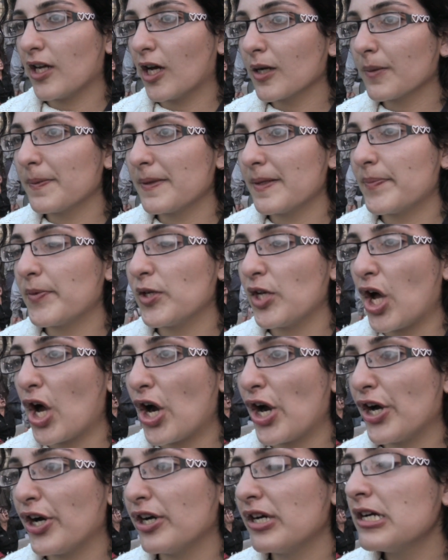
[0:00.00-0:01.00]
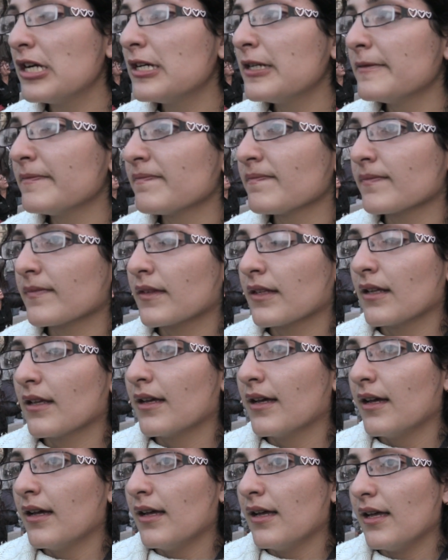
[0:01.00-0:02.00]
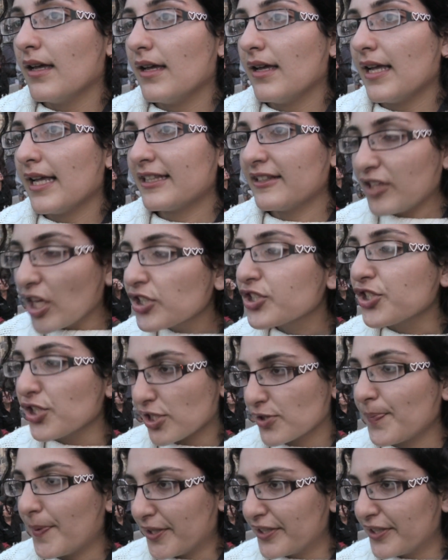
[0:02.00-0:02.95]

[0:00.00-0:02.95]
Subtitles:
young people are. It touches